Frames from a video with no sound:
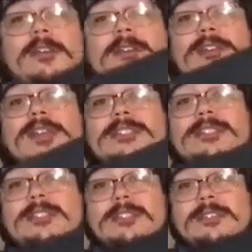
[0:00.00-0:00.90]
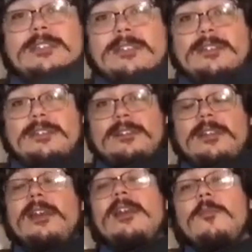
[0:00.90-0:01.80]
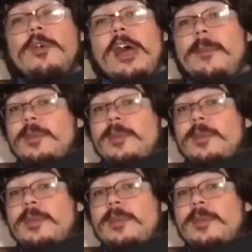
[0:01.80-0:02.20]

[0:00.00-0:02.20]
this will help you